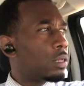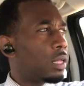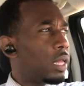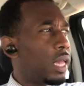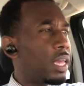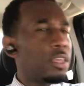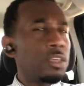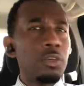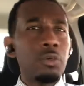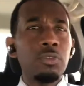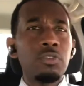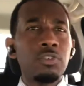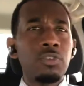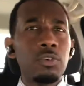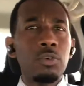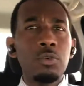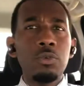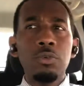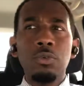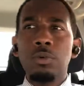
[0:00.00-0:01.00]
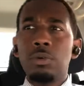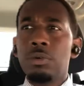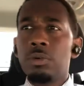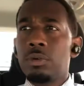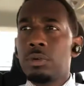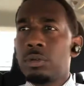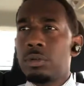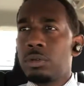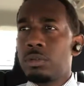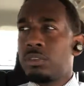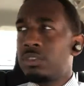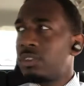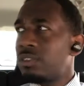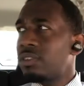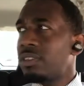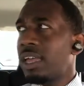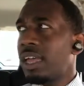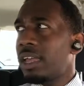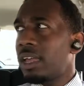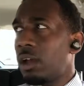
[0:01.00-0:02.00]
It used to,
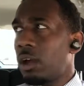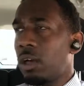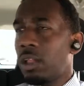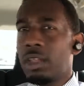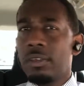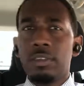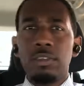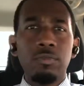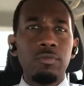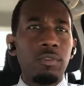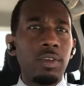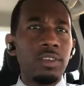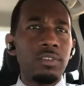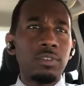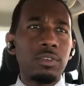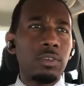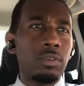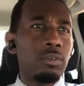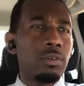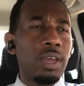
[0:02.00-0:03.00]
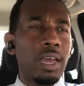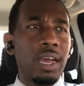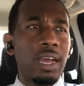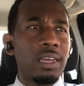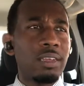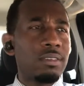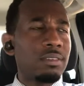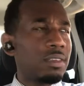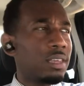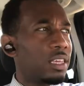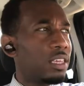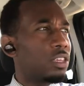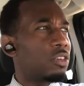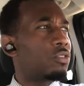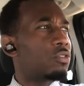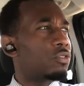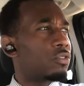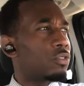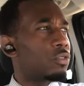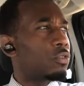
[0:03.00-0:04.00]
just like all of you rest of you guys. It
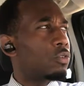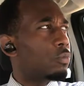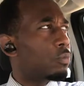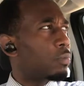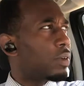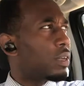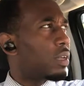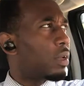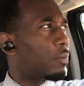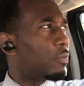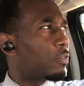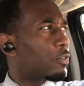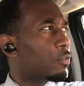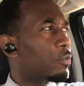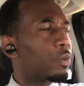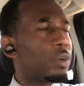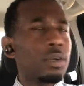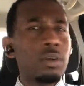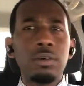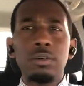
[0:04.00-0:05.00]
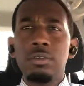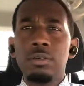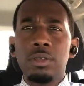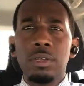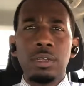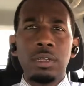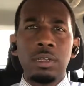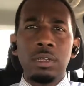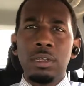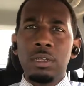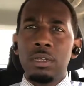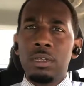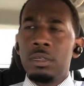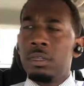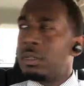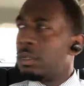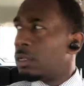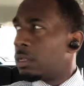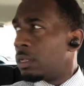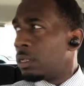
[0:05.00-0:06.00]
used to, but for real,
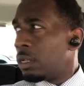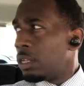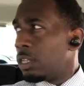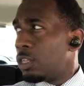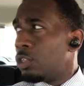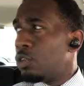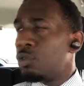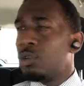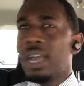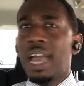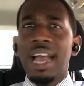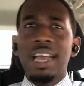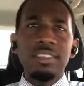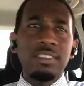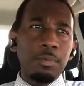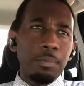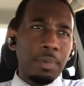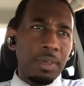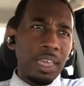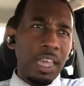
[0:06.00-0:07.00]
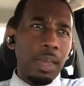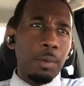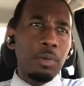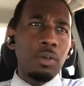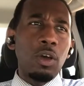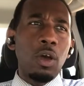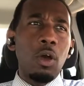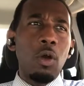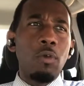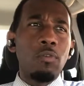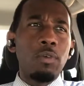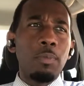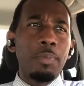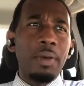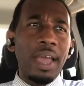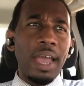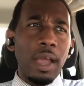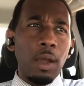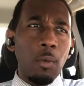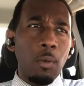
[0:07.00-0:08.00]
you got to be able to
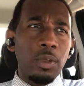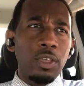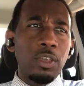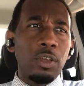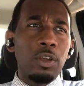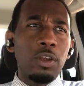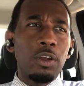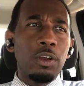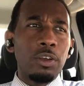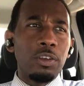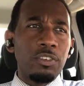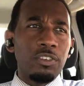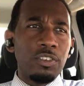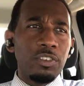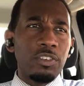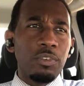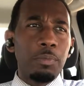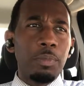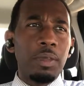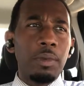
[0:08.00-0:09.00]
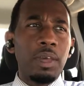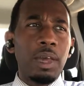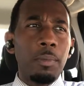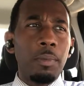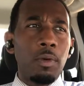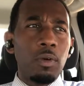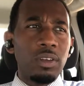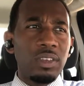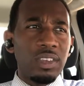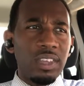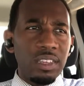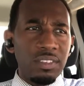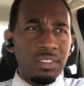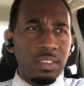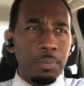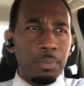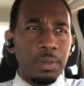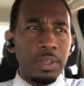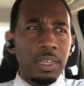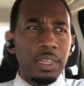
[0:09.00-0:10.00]
overpower your urges and become more
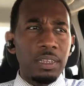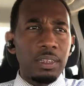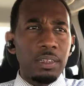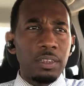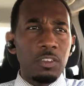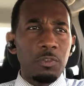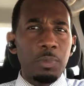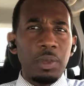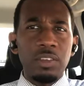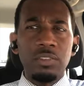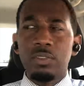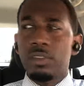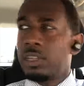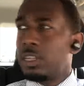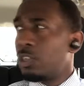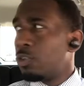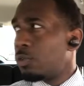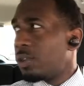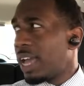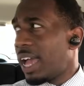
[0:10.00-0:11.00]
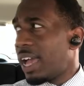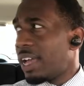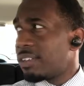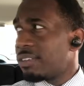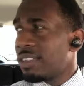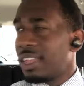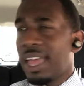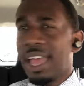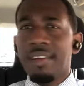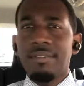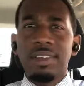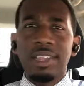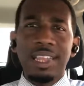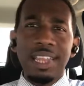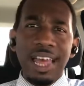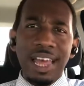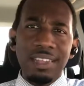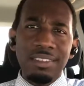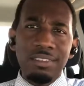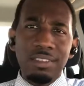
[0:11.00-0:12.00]
disciplined, especially you guys that have a
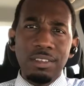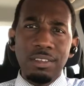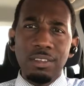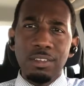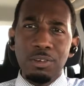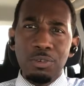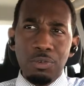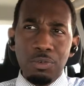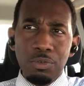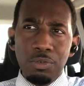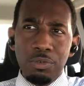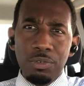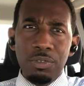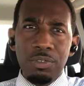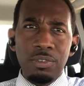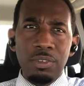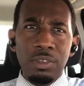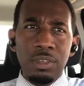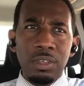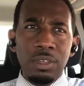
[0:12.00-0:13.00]
lot to lose.